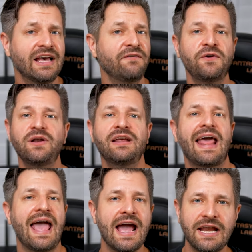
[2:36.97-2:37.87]
If you need
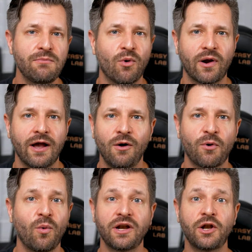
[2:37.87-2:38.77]
any more help
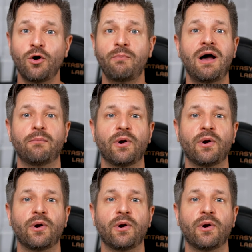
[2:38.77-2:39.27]
or want to know about